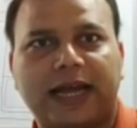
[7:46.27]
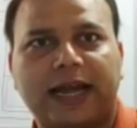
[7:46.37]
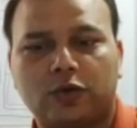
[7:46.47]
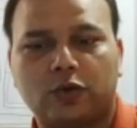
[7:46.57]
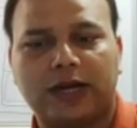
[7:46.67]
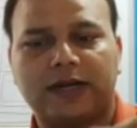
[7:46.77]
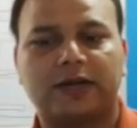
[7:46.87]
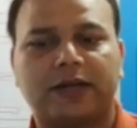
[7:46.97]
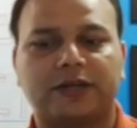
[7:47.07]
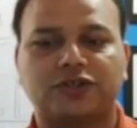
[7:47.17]

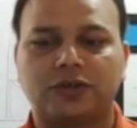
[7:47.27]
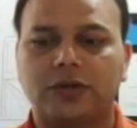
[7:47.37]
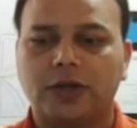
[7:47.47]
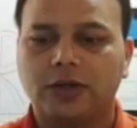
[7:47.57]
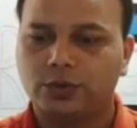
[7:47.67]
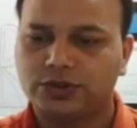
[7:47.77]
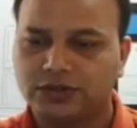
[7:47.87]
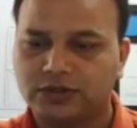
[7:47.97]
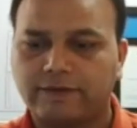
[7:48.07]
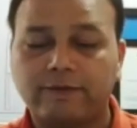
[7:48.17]
Anterolateral direction, which
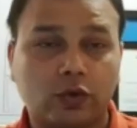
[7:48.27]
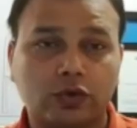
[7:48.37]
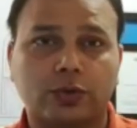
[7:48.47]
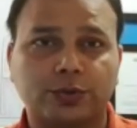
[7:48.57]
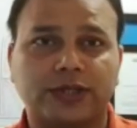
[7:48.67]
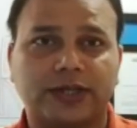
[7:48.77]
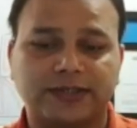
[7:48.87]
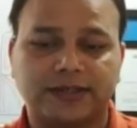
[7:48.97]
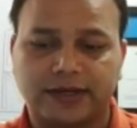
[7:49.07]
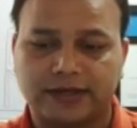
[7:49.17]
is the fourth option, that
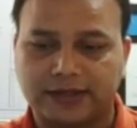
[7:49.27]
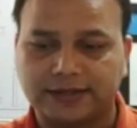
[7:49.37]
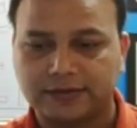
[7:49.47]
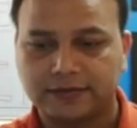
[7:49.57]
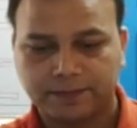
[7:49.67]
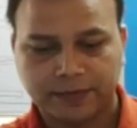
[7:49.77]
is the correct answer.